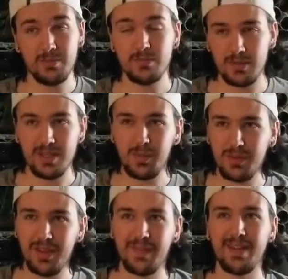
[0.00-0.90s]
I keep
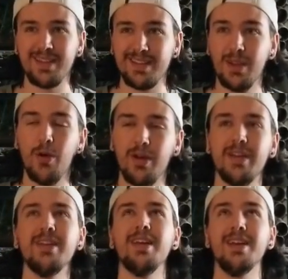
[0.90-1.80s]
saying that. Go
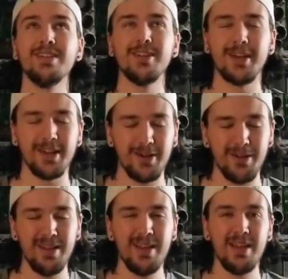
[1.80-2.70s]
ahead and check it out.
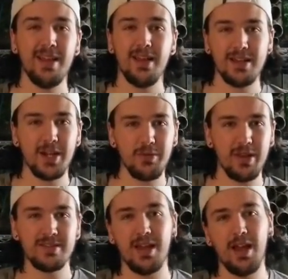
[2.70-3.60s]

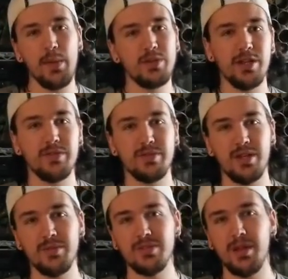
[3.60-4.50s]
Nevertheless, I'm James from
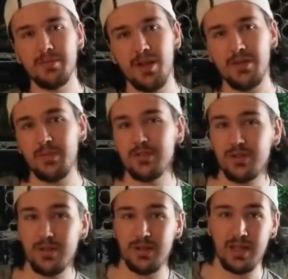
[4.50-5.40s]
James Reptiles. Make sure
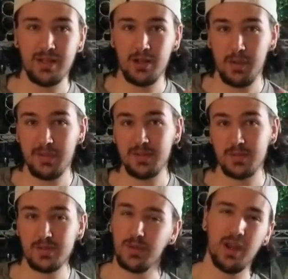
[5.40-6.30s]
to like, comment,
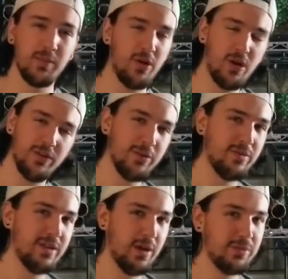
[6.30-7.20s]
subscribe. All that
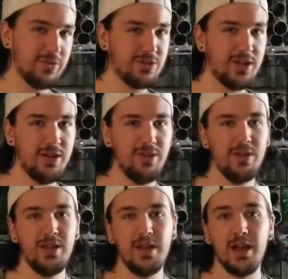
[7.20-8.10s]
really helps out the channel.
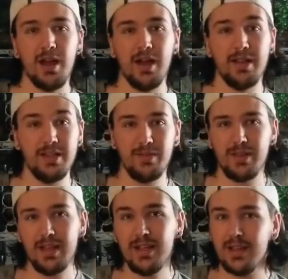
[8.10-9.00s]
Leave a
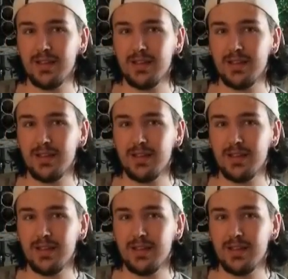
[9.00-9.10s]
like.